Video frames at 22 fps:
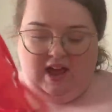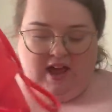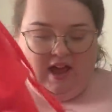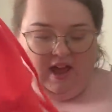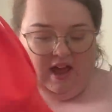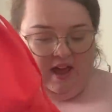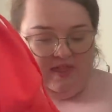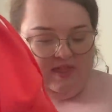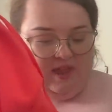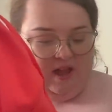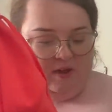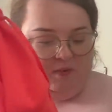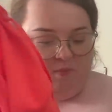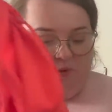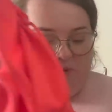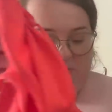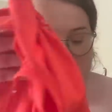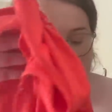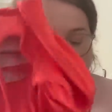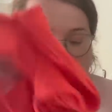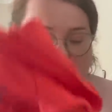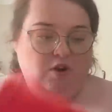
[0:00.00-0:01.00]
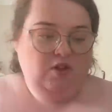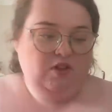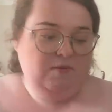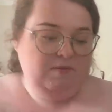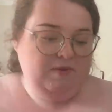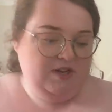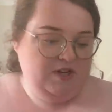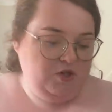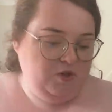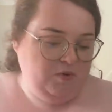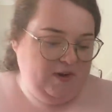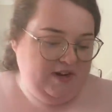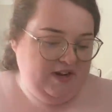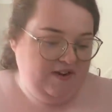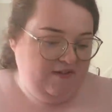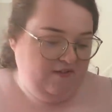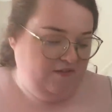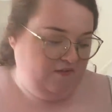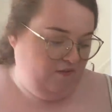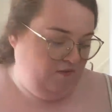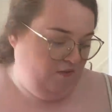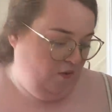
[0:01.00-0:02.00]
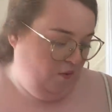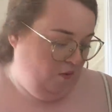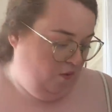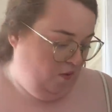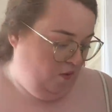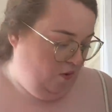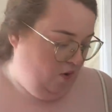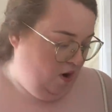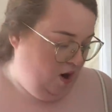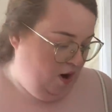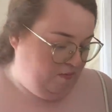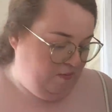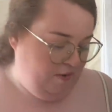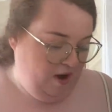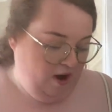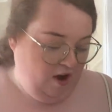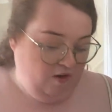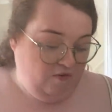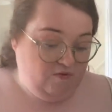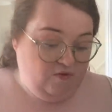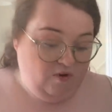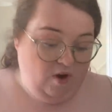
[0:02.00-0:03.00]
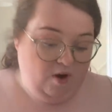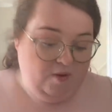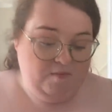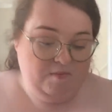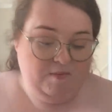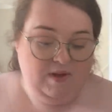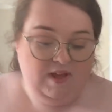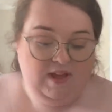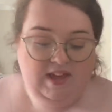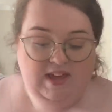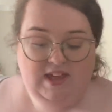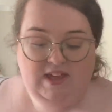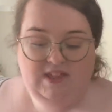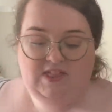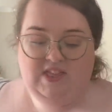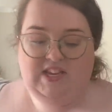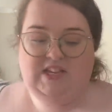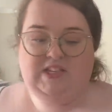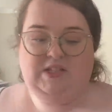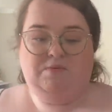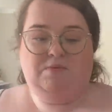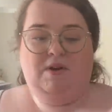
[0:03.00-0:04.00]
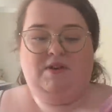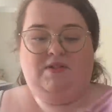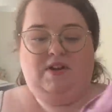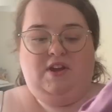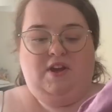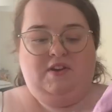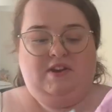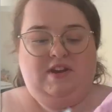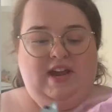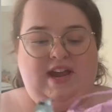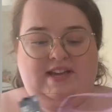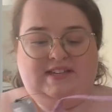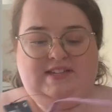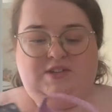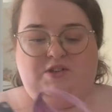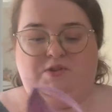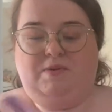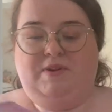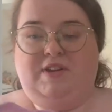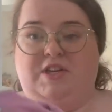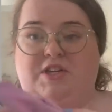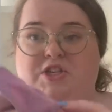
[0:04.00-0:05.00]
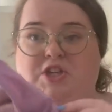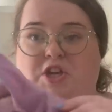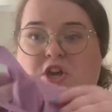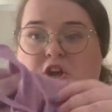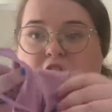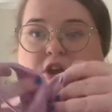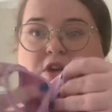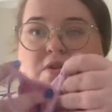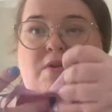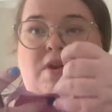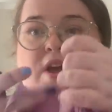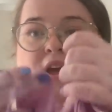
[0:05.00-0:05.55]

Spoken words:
and that was, I got them in a 24, apart from this one, they only had a 22.